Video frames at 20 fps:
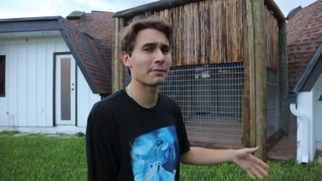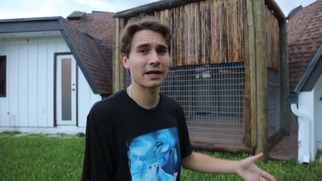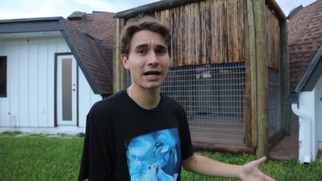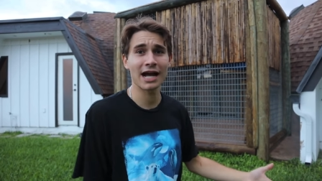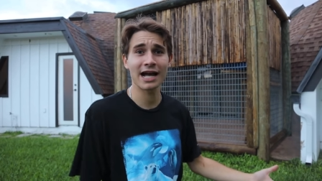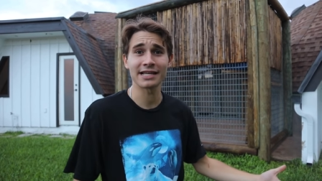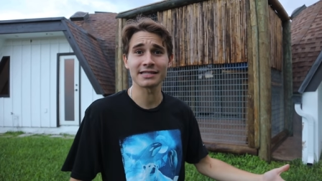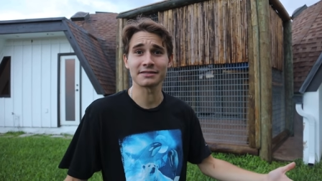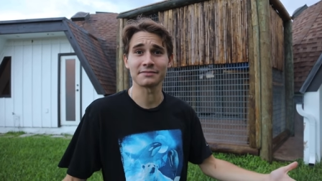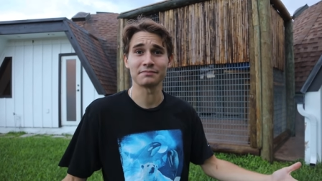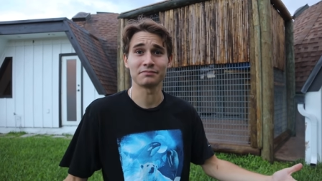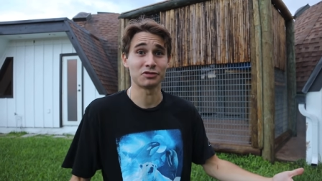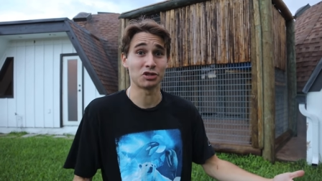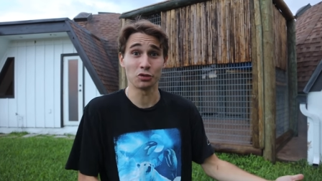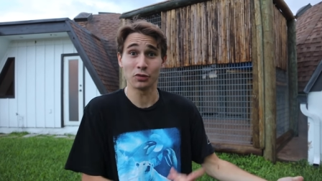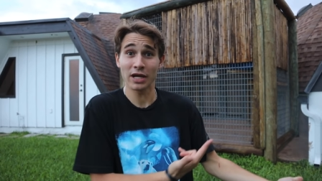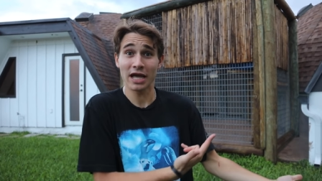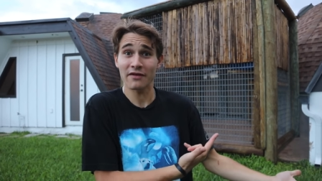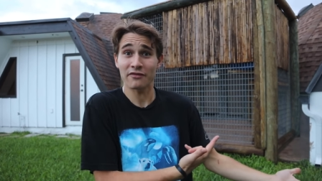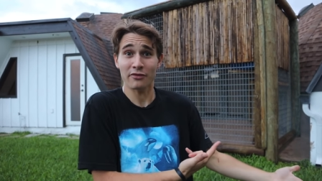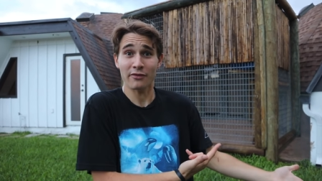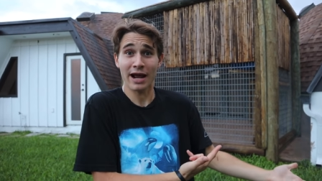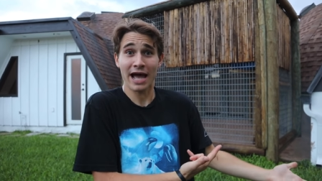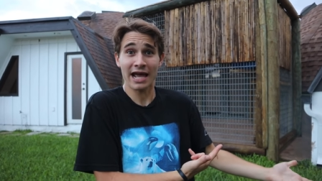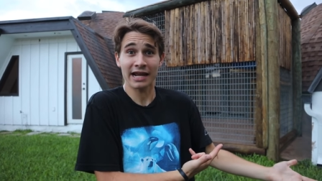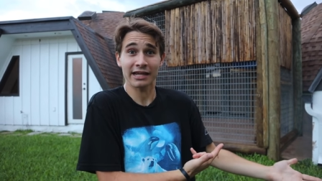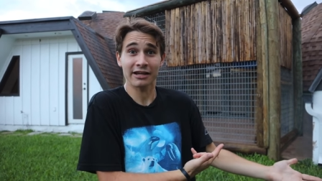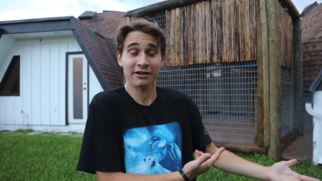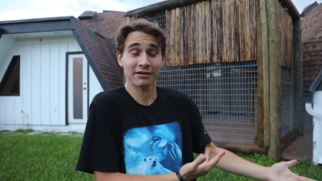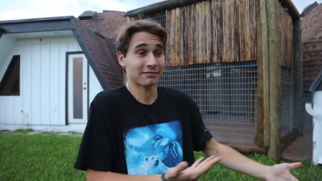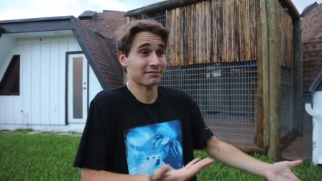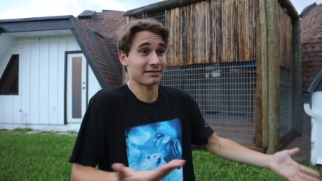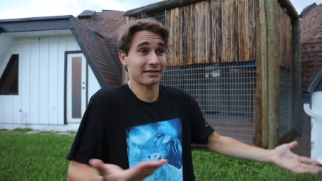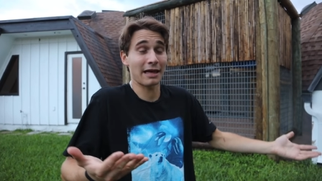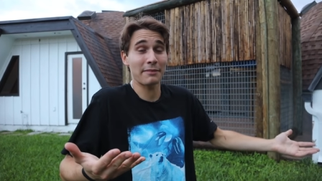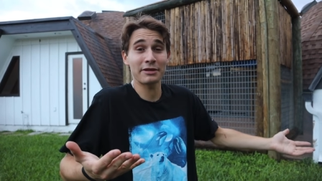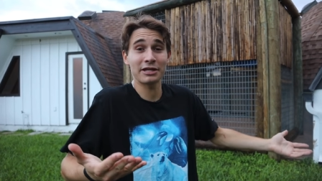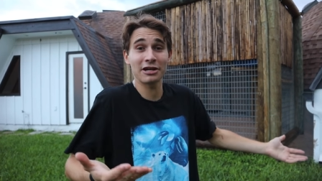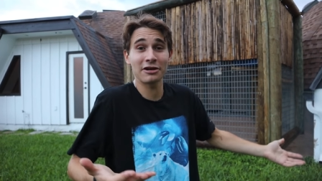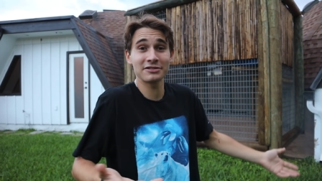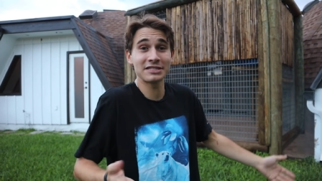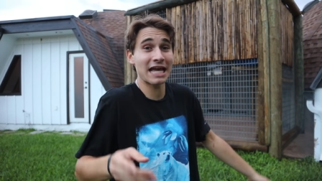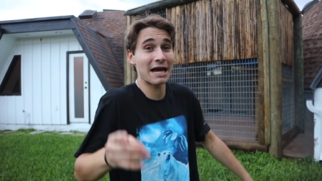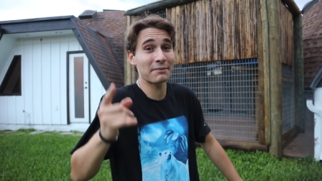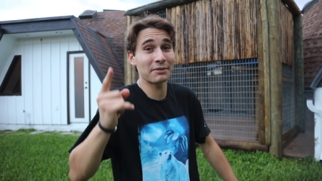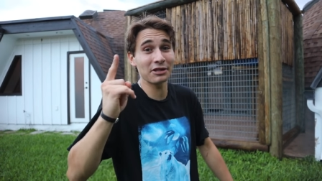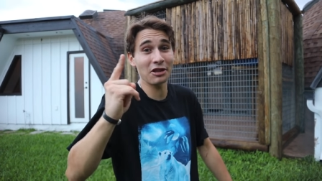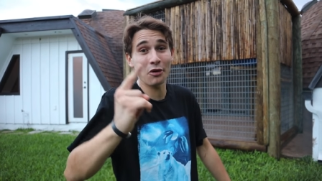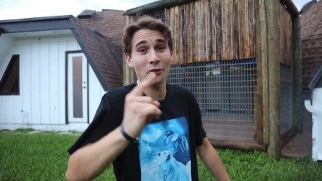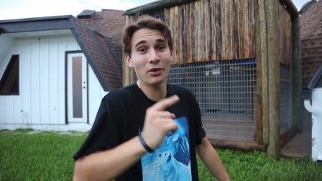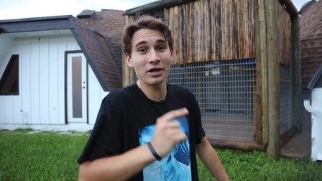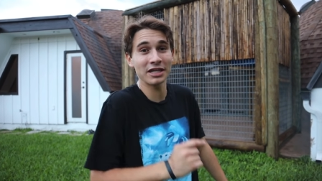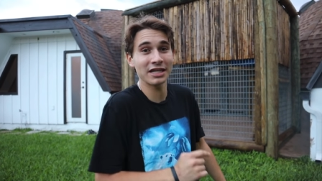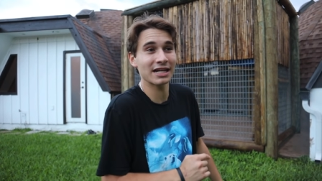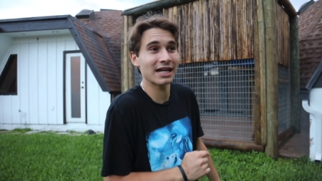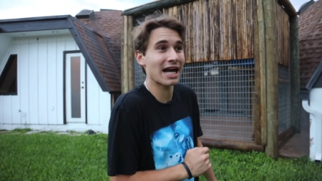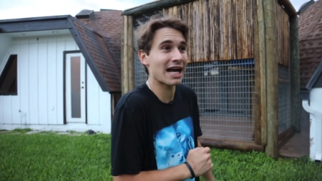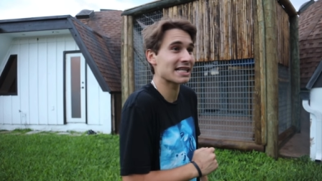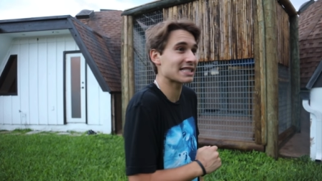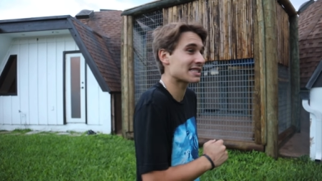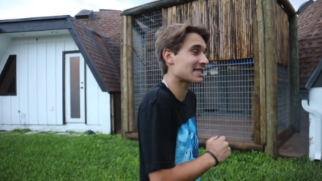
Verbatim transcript: But guys, do we have a rat here? Let me know down below. What do you guys